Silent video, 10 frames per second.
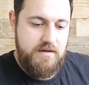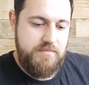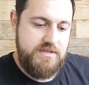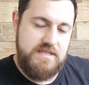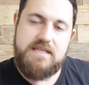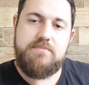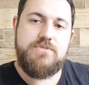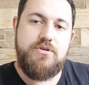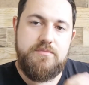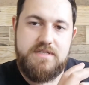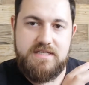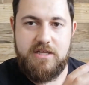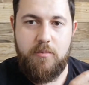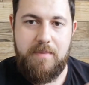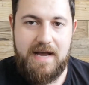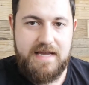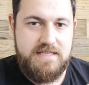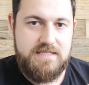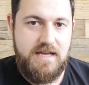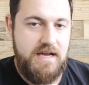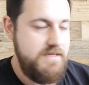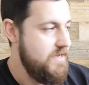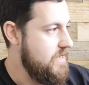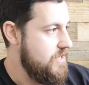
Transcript: because in them torps there's a little bag inside,